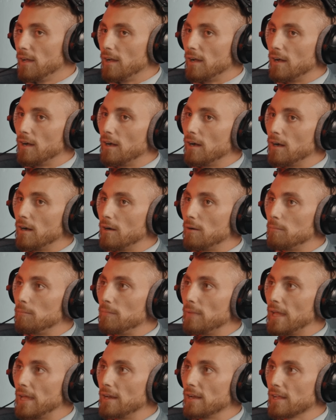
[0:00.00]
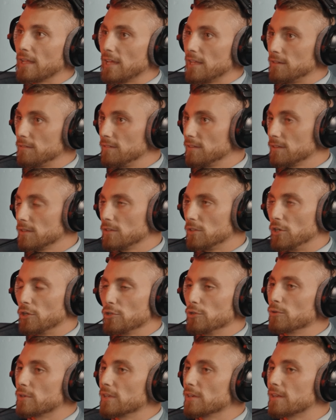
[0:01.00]
Um, and again, you know,
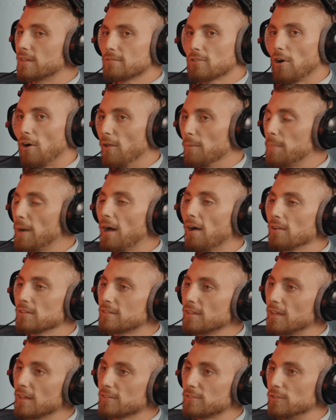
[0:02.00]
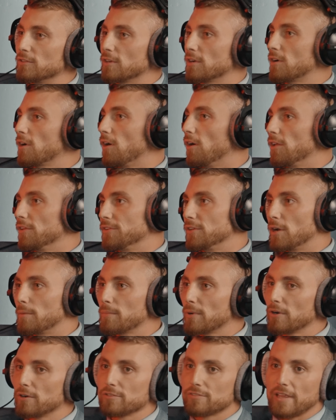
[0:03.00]
you could call it politics, you could call it
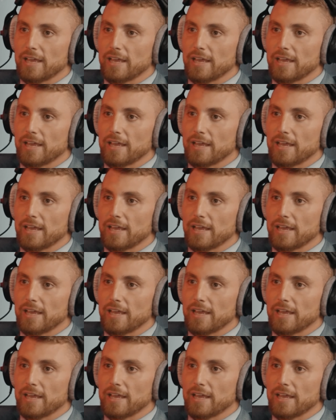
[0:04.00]
numbers.